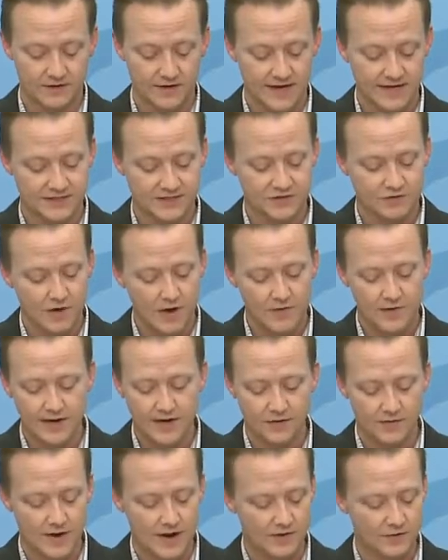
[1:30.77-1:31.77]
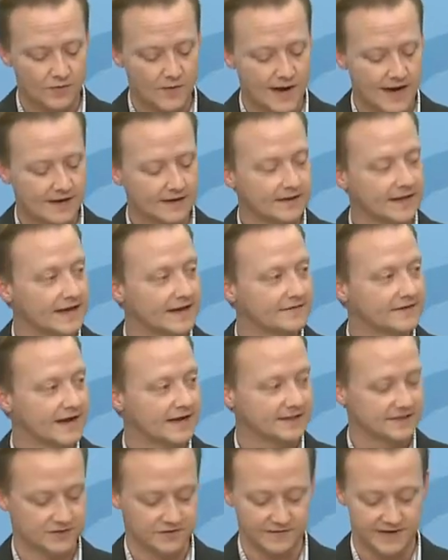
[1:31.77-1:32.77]
is growing around wildlife
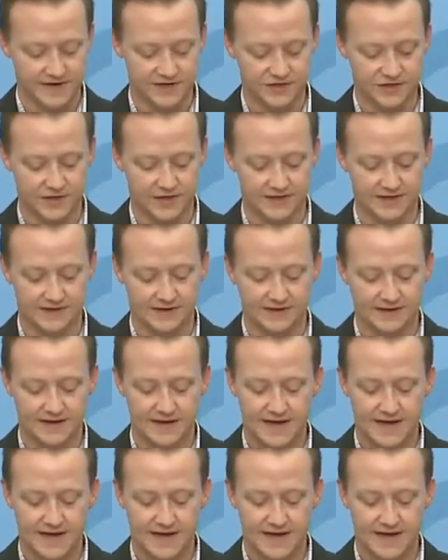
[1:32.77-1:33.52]
conservation